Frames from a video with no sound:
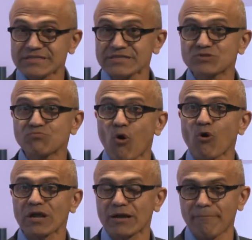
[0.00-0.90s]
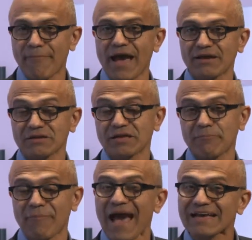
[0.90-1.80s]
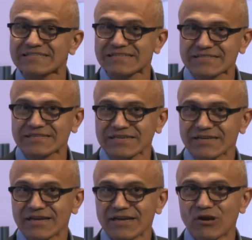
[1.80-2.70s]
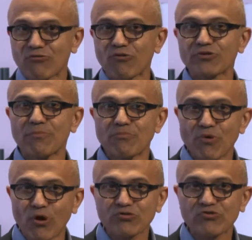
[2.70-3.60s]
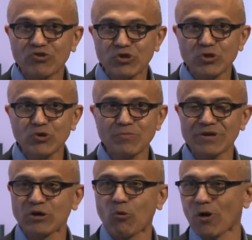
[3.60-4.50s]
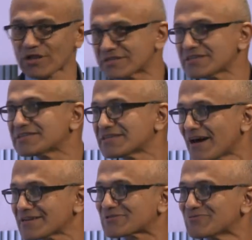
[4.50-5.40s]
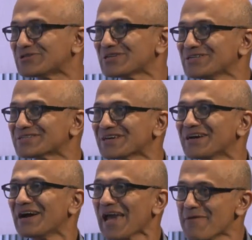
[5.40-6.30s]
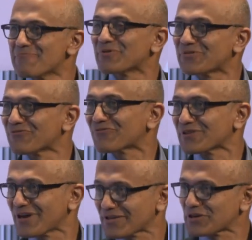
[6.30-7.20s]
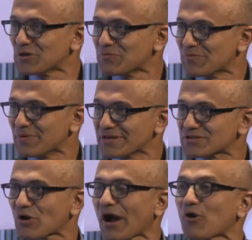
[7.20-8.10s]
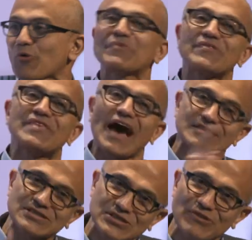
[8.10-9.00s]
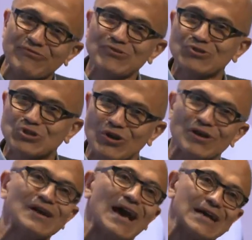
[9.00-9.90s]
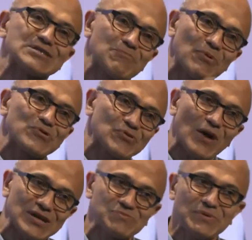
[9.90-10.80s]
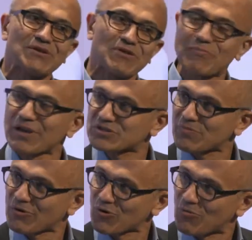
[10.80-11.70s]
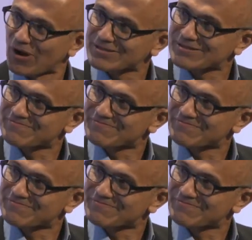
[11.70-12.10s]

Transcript: is more capacity for the most human qualities in us, which is empathy for the other human being. So I hope that that's the future as opposed to us being replaced by robots.